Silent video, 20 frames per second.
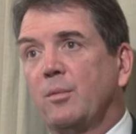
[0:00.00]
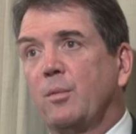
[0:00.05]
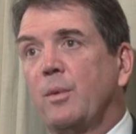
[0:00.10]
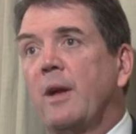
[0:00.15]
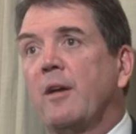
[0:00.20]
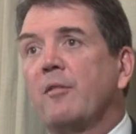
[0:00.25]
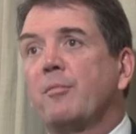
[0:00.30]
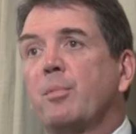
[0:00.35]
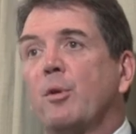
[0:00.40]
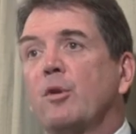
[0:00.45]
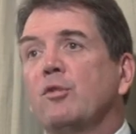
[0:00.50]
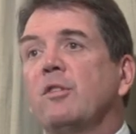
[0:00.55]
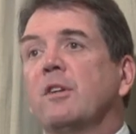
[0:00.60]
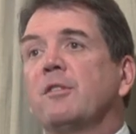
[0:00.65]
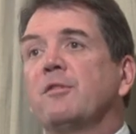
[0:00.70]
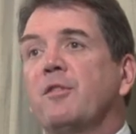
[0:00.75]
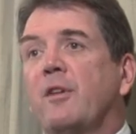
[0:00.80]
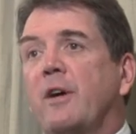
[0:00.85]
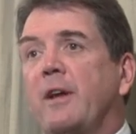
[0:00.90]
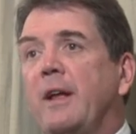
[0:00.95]
We have
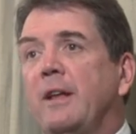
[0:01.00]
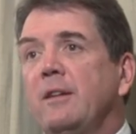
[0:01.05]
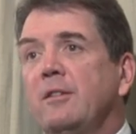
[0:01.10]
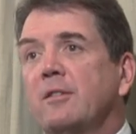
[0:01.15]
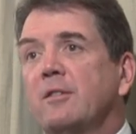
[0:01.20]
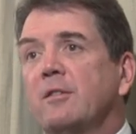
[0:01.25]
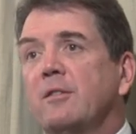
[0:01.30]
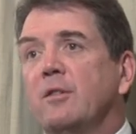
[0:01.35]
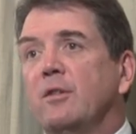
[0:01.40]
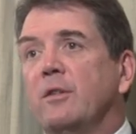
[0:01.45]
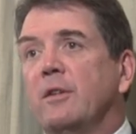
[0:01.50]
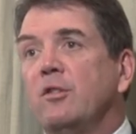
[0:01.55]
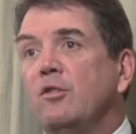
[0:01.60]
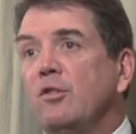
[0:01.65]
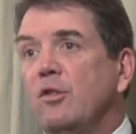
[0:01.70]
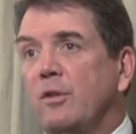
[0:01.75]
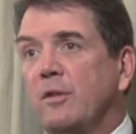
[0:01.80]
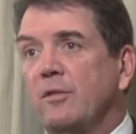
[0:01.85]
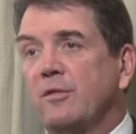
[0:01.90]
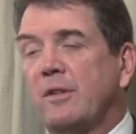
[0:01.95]
project finance to the
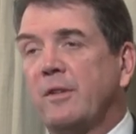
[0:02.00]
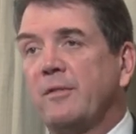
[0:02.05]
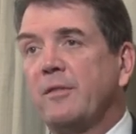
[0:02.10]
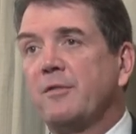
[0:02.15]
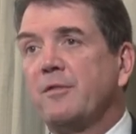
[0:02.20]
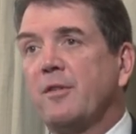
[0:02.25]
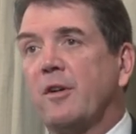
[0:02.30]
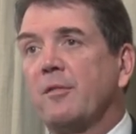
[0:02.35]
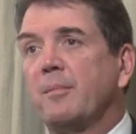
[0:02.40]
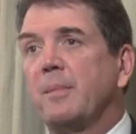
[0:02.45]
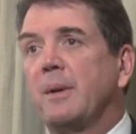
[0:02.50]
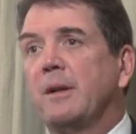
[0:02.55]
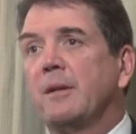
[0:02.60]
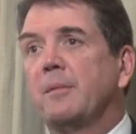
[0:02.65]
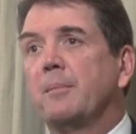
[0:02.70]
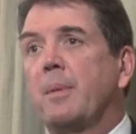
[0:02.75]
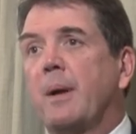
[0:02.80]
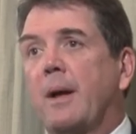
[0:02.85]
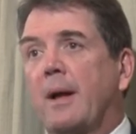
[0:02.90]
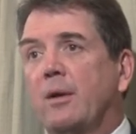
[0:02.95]
tune of £75
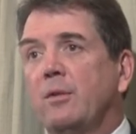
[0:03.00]
million